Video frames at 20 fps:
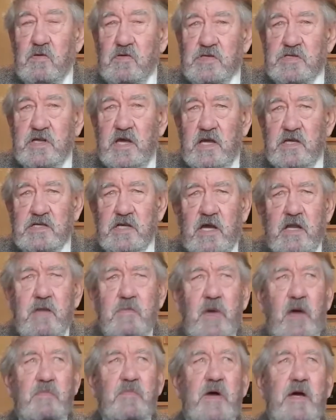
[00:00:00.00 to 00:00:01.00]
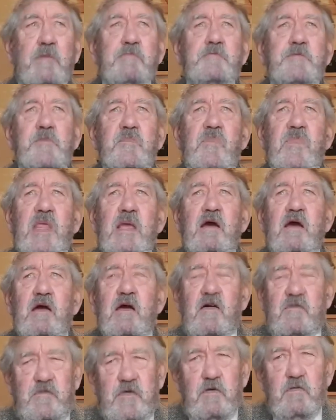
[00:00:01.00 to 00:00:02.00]
in those days. I remember
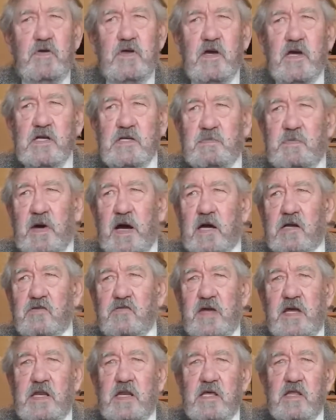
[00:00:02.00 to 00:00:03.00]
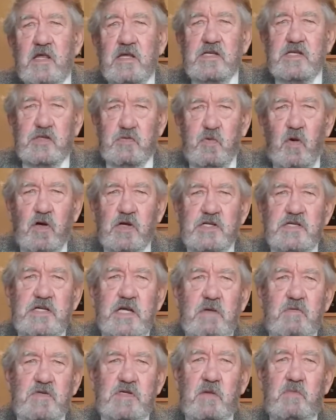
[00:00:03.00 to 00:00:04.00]
a few years back reading that
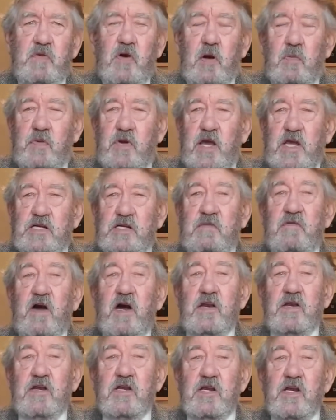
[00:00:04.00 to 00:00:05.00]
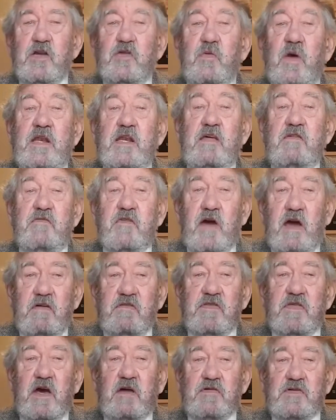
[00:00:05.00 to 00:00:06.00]
Swansea was a population of
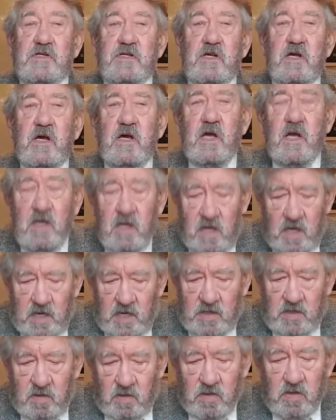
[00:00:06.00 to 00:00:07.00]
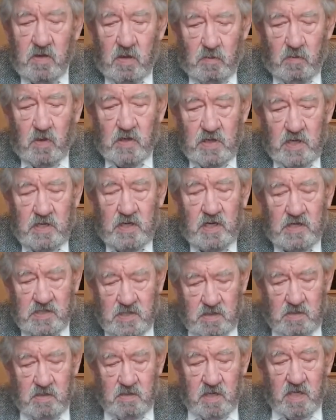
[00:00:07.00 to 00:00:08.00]
125,000. I don't know what it
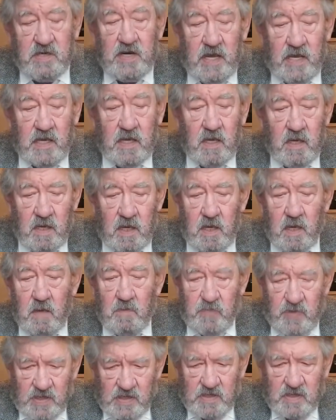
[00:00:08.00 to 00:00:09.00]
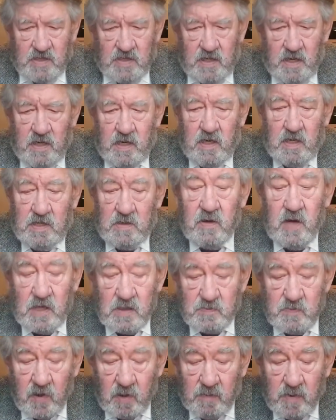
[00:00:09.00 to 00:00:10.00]
is today, but
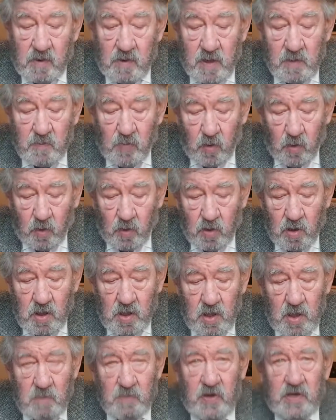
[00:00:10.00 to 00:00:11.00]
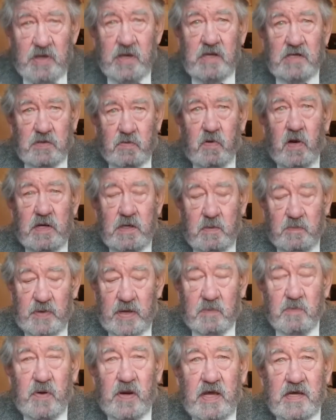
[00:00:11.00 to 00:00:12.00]
it's probably more. But it's quite a
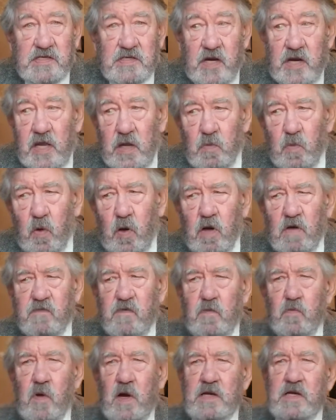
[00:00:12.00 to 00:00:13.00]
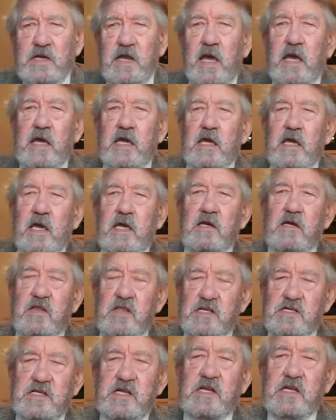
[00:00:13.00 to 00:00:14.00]
big place. And he walked for one day
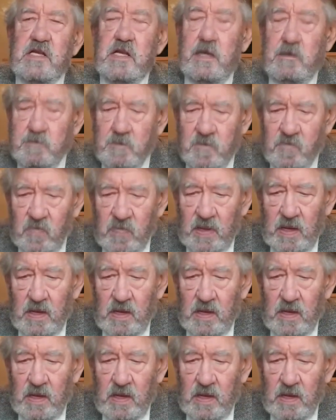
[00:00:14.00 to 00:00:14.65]
into the city,